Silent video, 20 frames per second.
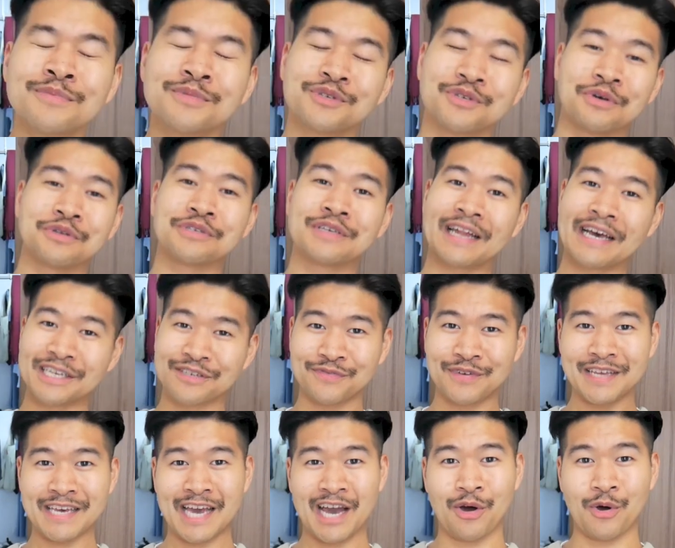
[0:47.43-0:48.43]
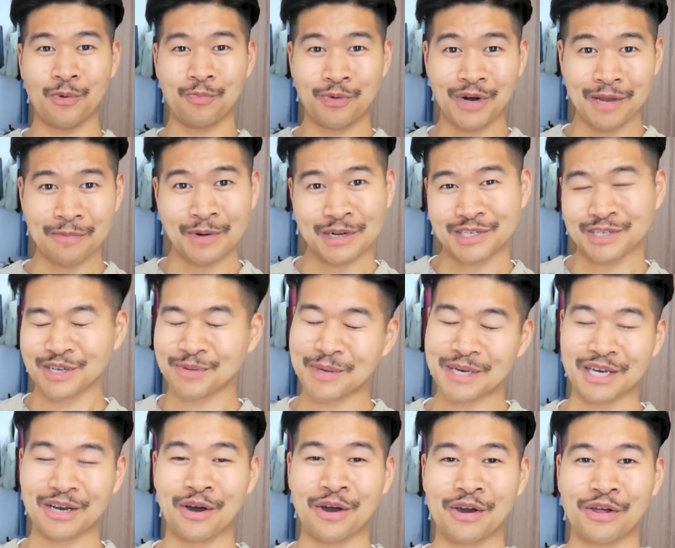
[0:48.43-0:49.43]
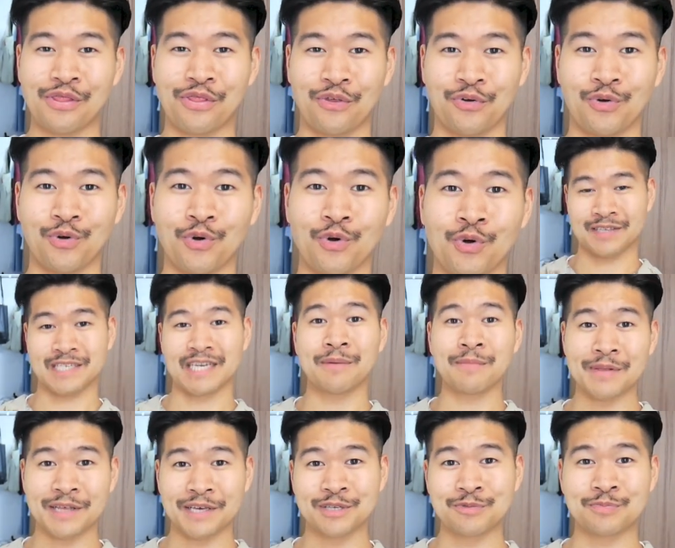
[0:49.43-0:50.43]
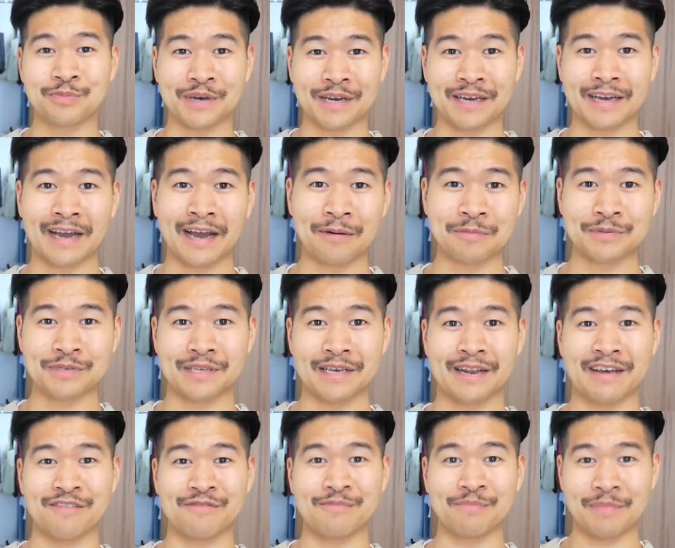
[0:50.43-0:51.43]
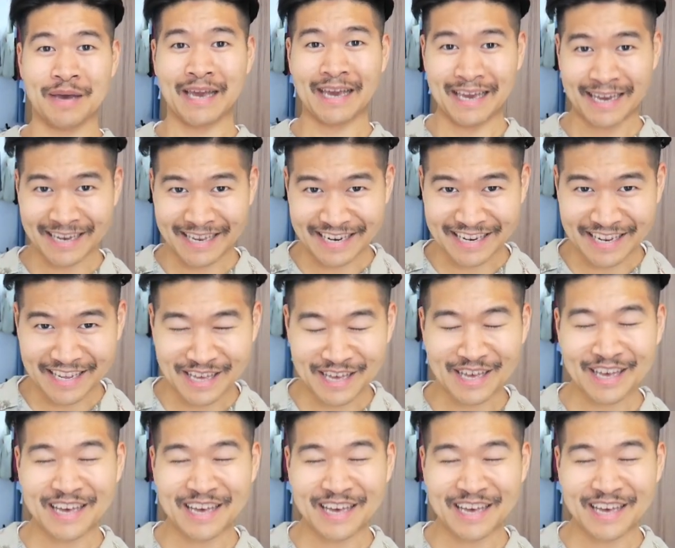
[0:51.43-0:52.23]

So in today's video, we're pretty much going to be going through some of these pickups that I've made